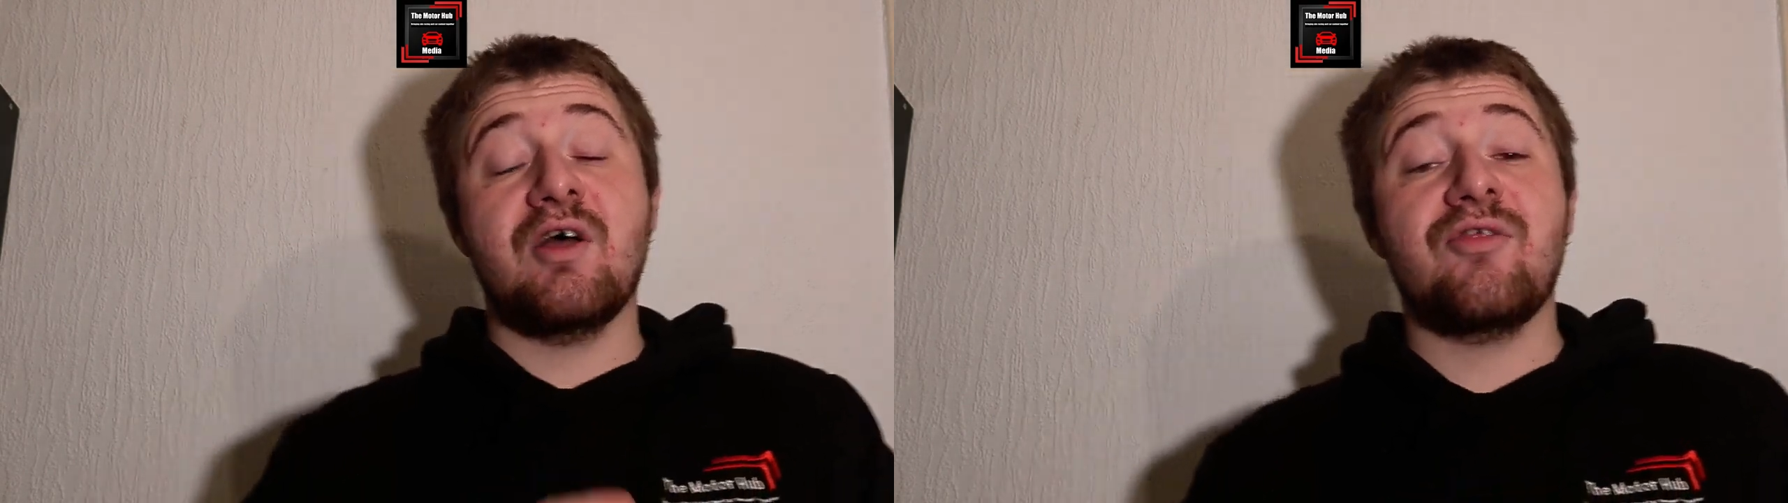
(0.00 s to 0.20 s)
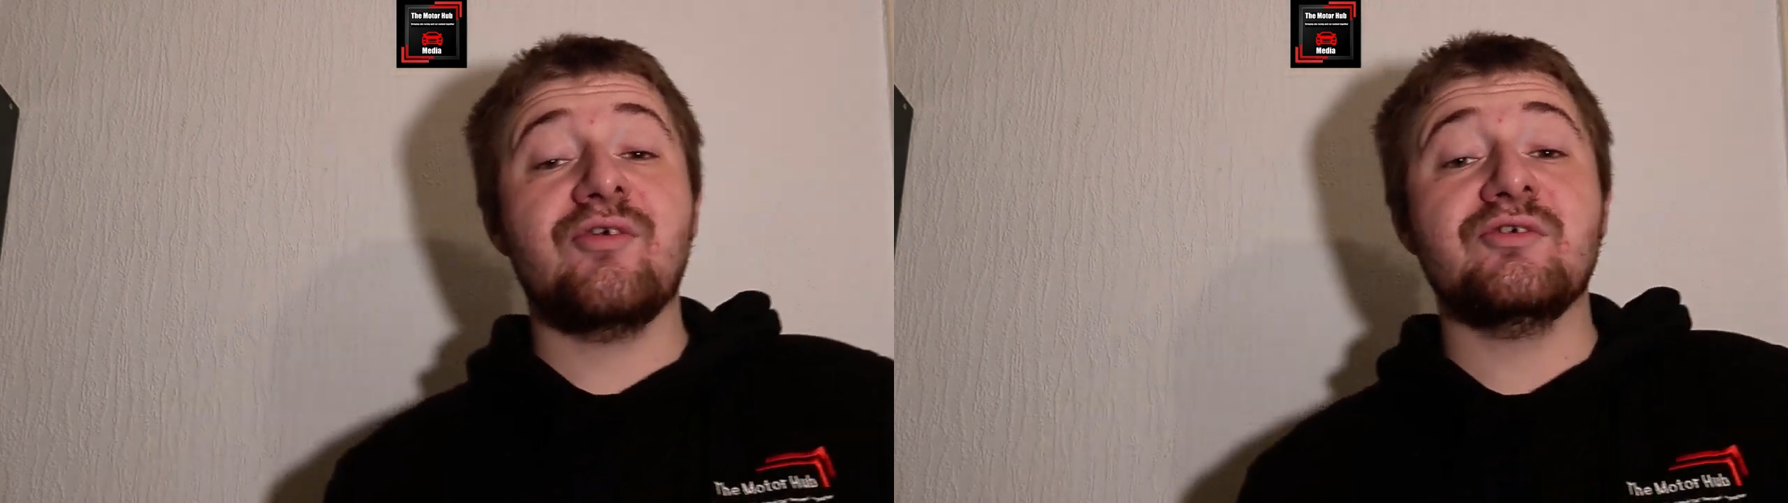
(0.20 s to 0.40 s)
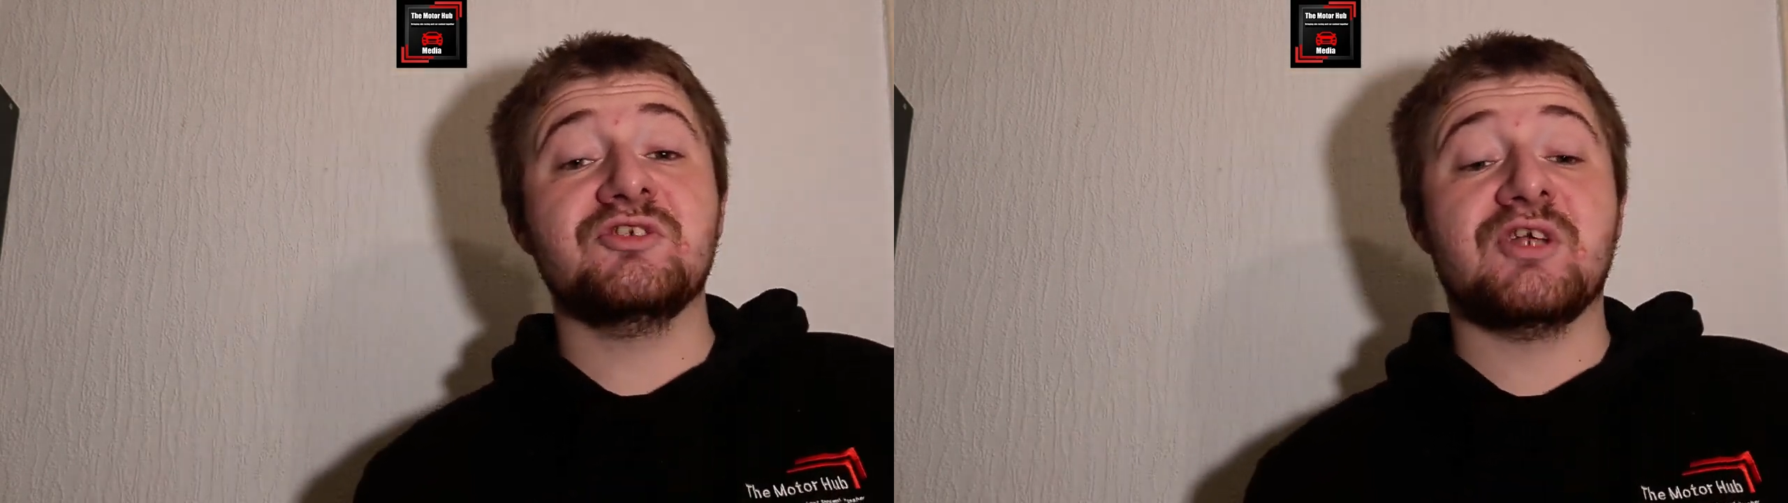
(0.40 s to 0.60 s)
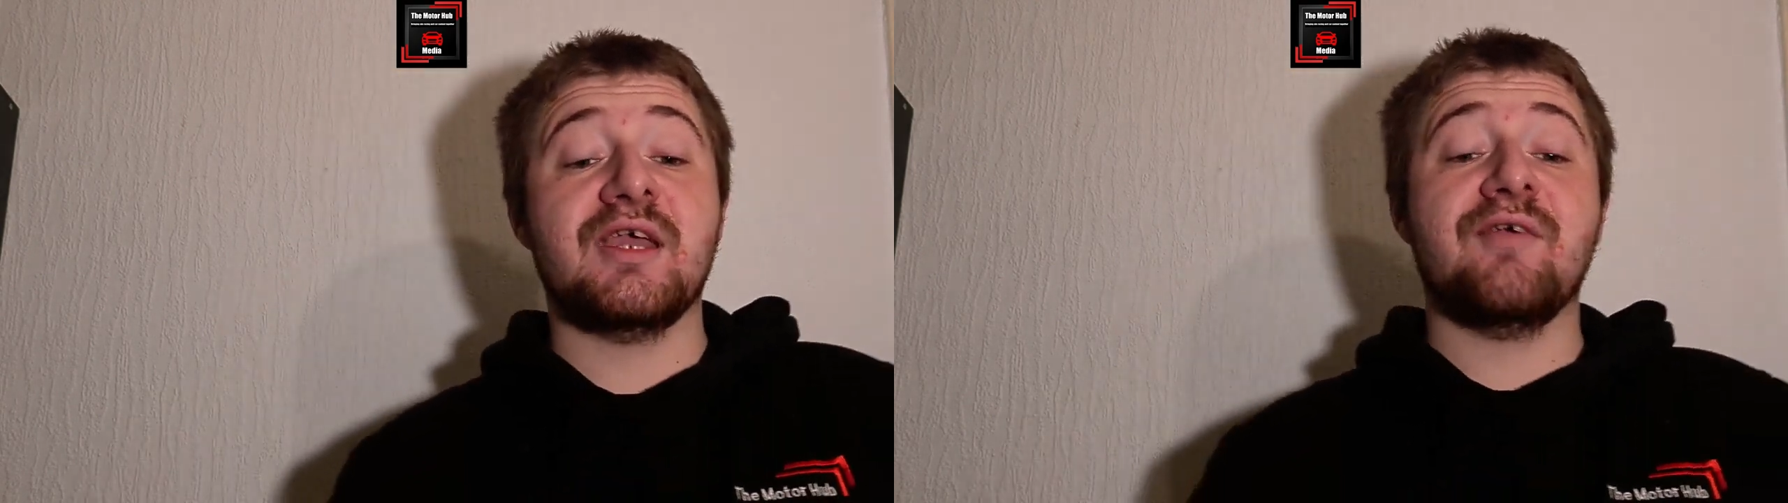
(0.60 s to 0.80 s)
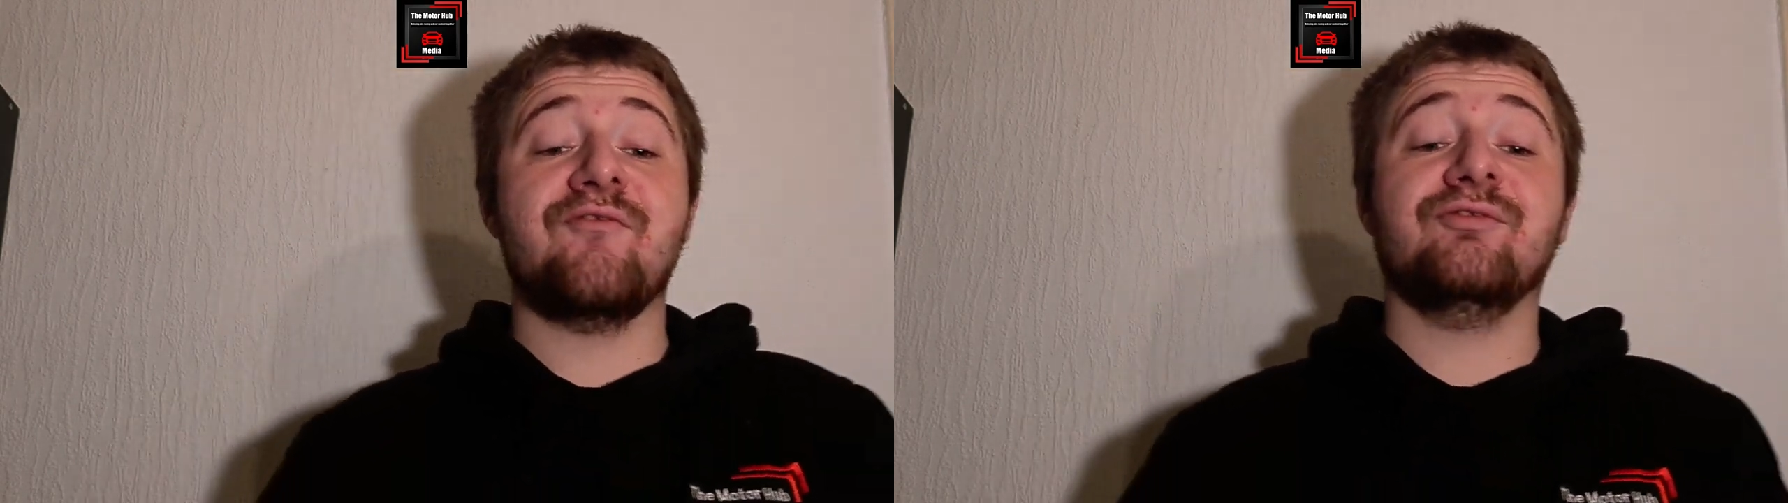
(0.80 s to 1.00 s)

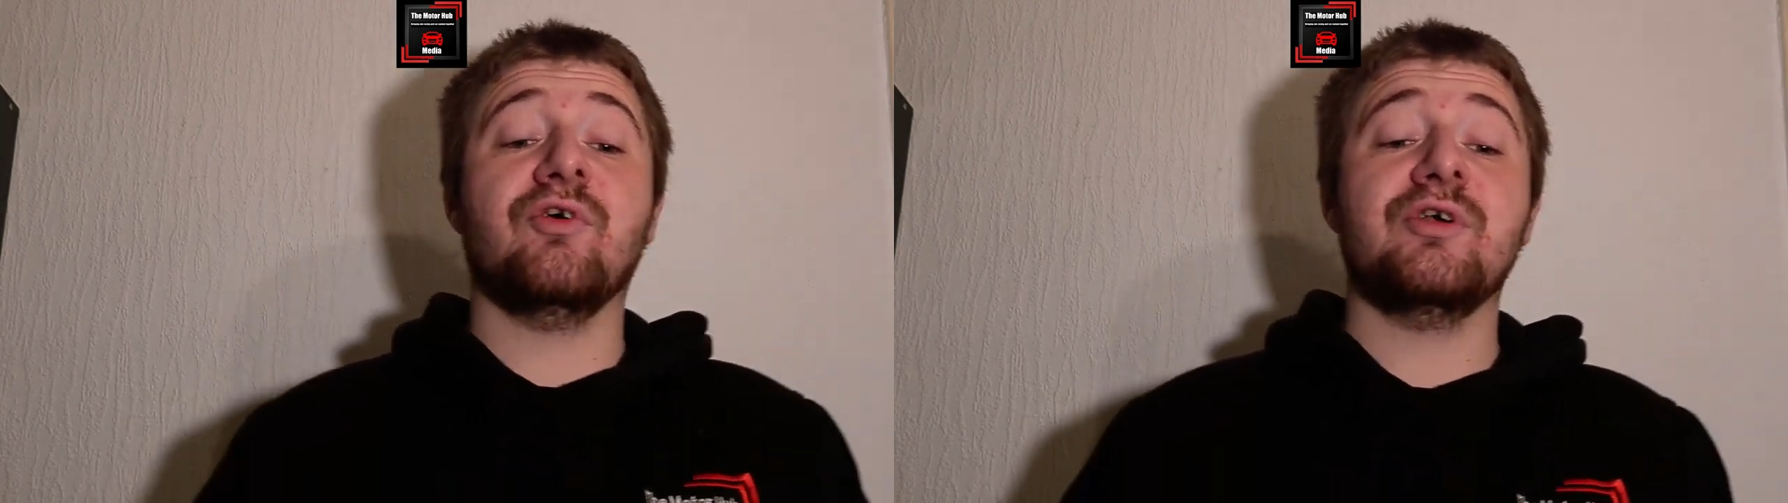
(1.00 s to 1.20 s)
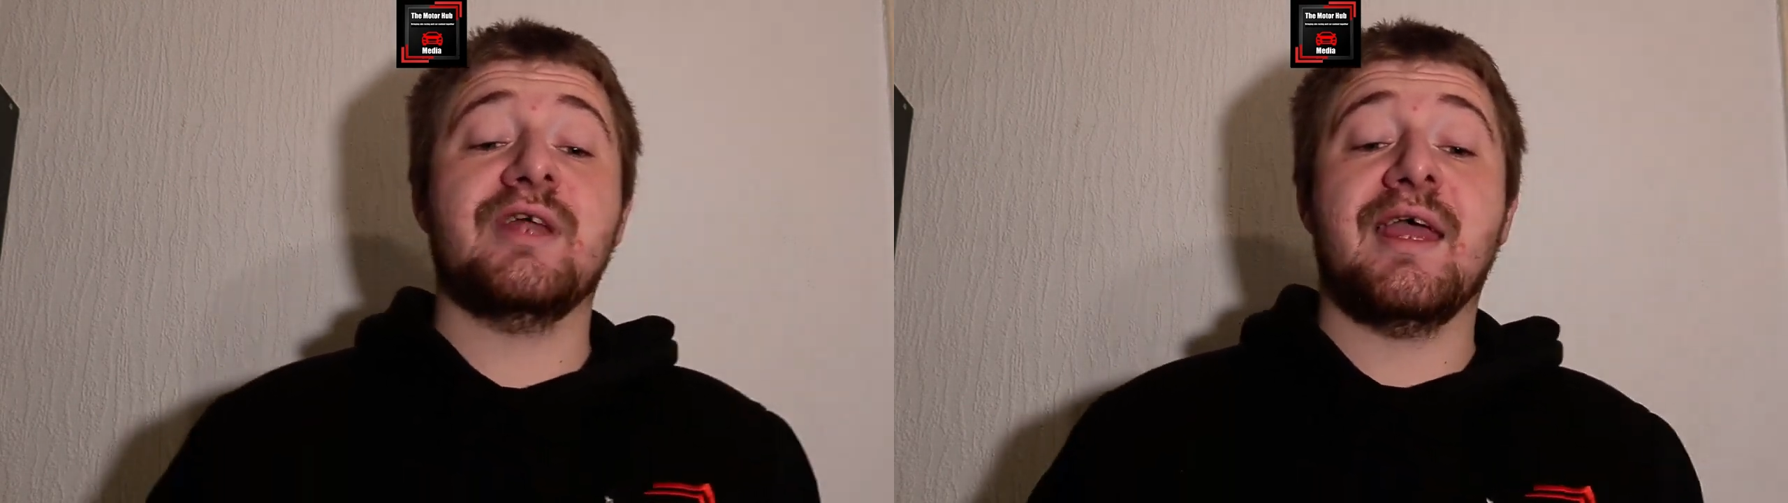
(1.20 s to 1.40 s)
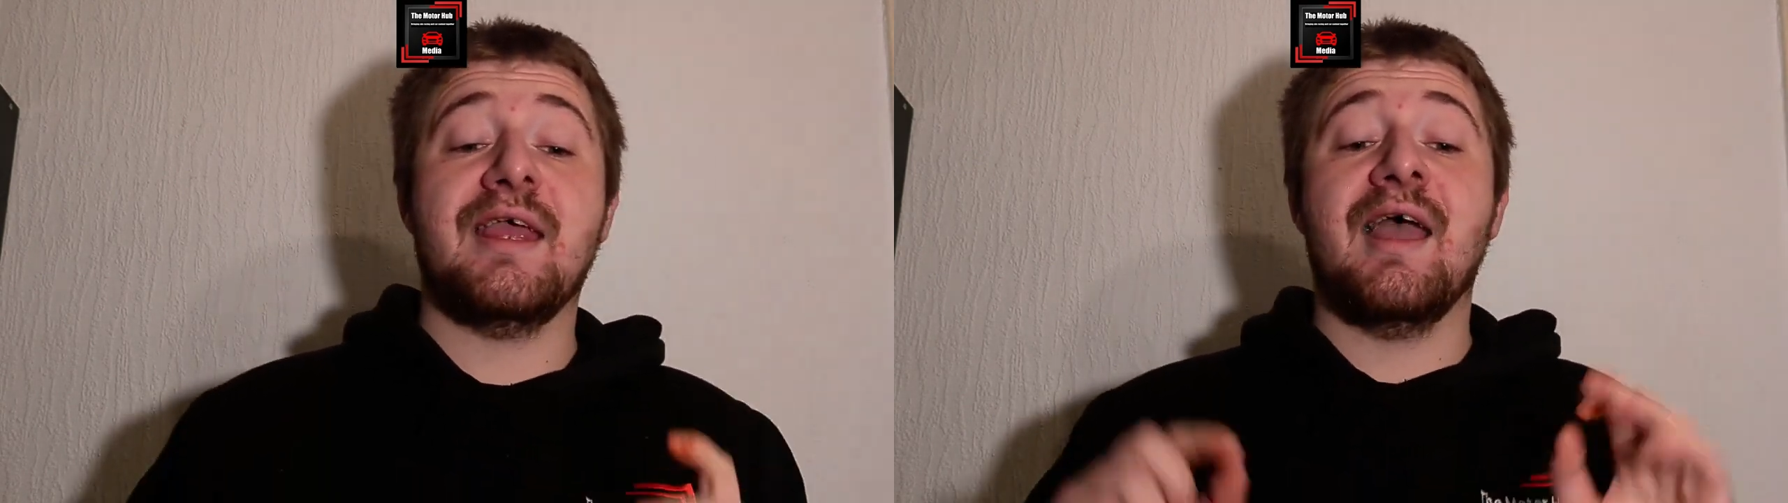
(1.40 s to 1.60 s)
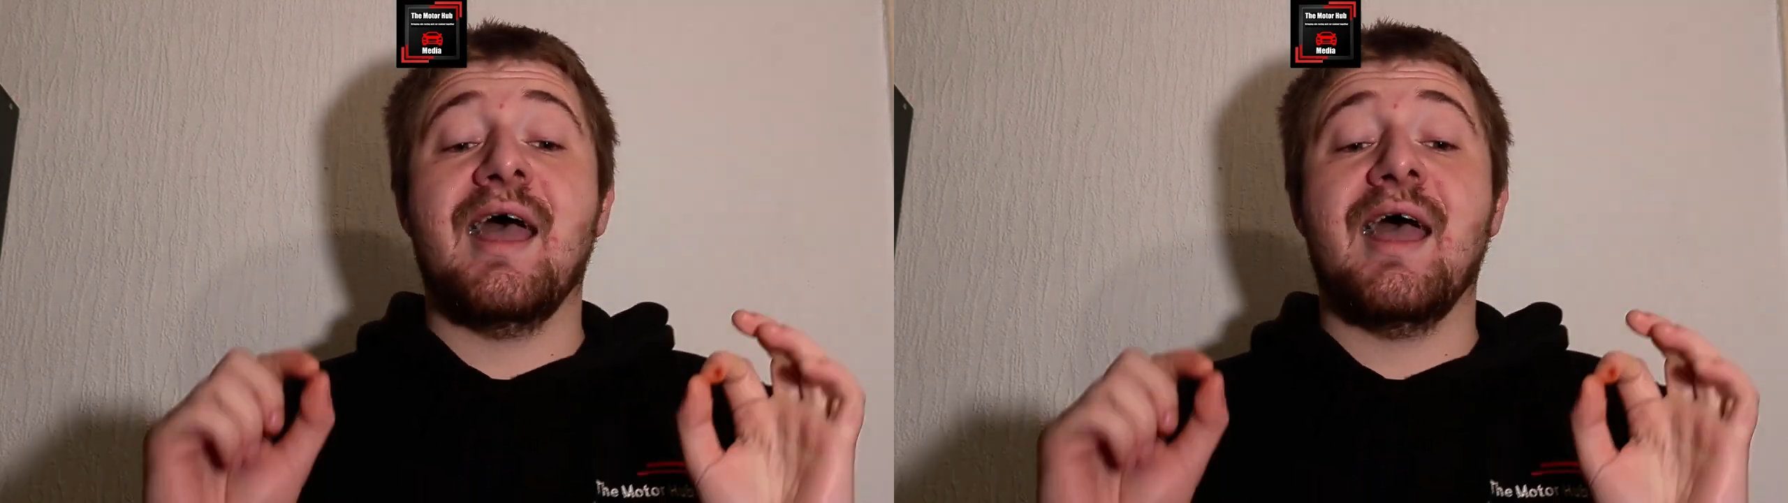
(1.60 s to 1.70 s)
Thursday and Friday